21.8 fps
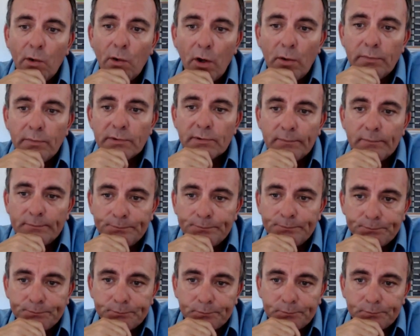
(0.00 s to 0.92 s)

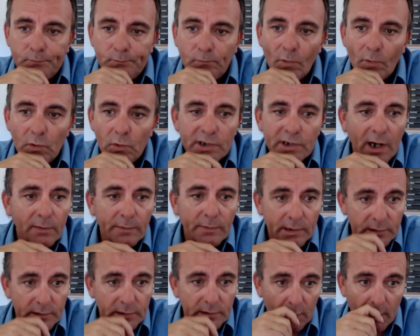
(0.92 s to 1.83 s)
And those
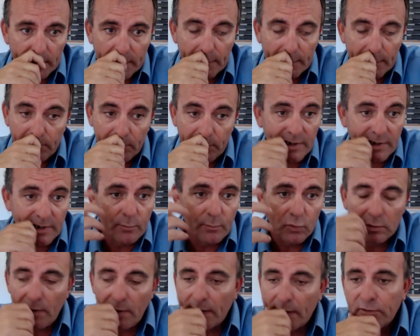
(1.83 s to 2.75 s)
guys
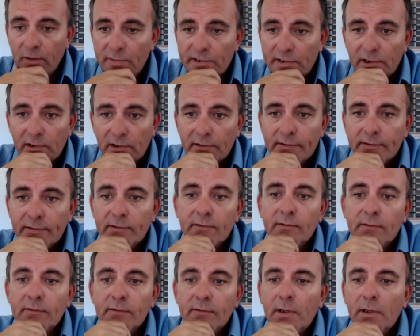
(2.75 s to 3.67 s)
prefer,
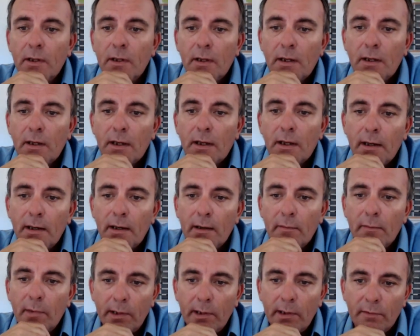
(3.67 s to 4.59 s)
or they'll live
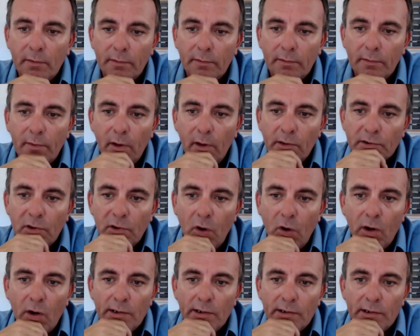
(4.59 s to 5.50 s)
in an
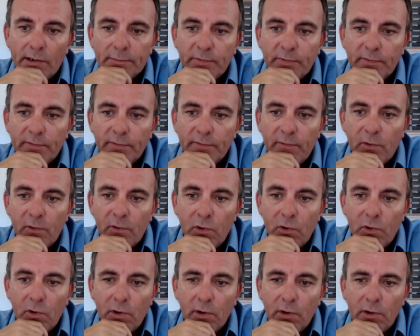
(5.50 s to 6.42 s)
aerobic environment
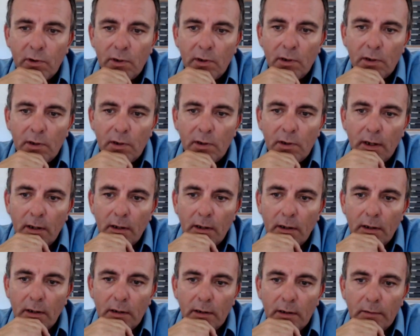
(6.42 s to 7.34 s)
and a
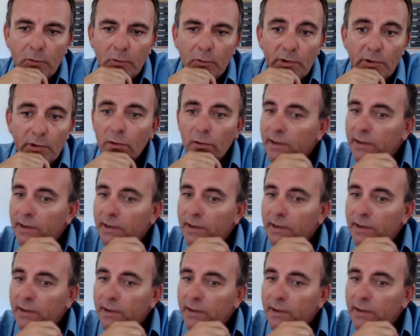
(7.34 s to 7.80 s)
non-aerobic environment.